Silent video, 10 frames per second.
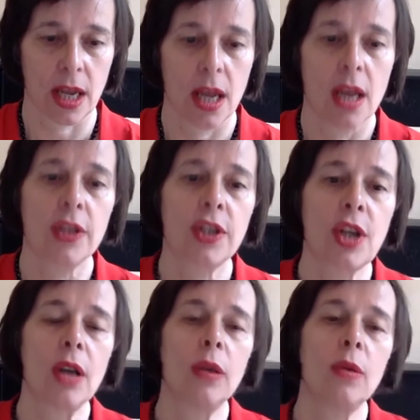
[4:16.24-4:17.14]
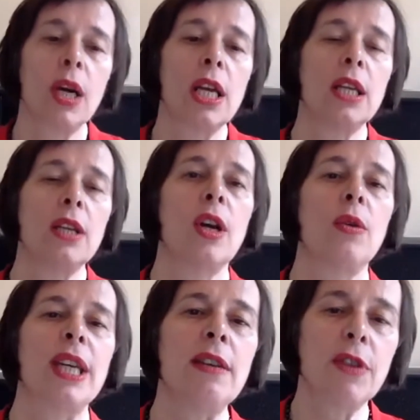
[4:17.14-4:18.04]
So, you know,
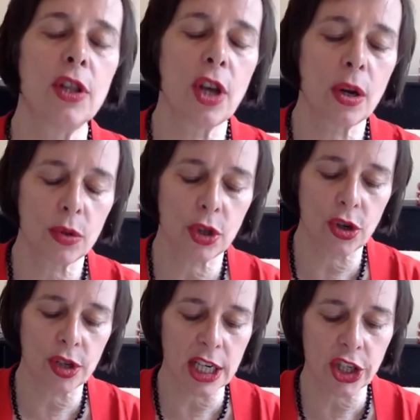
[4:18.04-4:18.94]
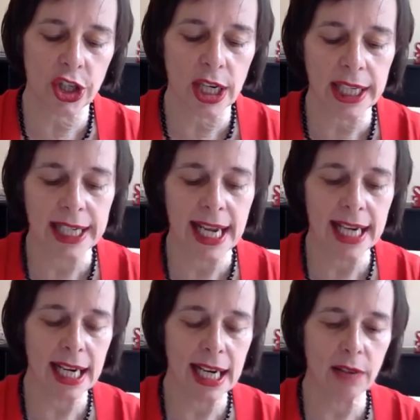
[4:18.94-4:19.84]
even though traditionally in
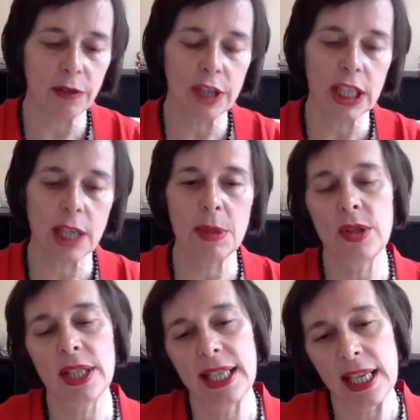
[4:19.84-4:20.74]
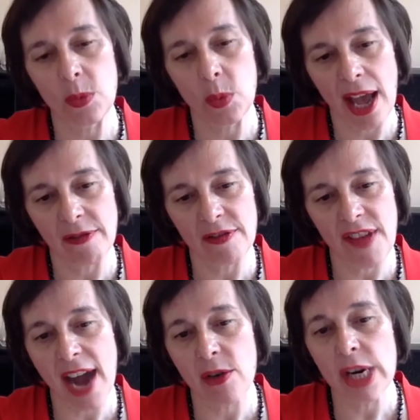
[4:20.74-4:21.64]
an infant community, we have
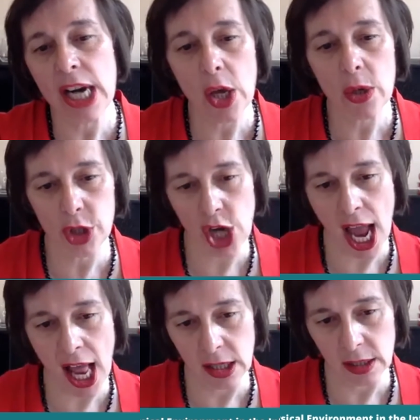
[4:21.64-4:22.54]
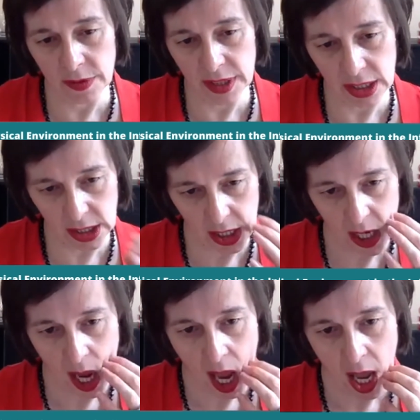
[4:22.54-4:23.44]
very low shelves,
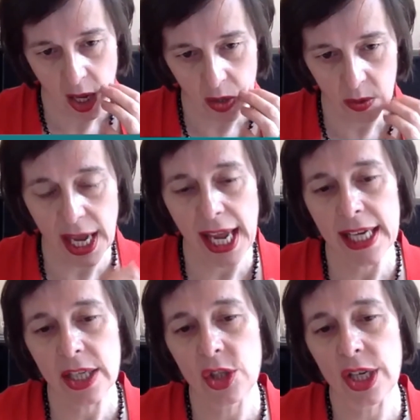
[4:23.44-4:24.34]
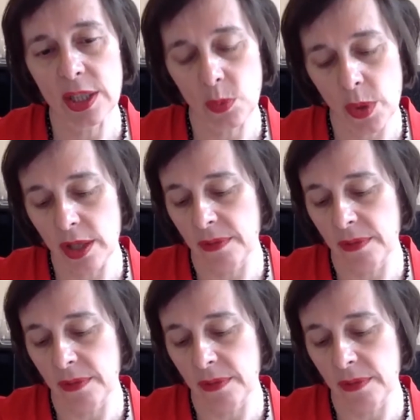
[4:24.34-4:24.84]
okay, just with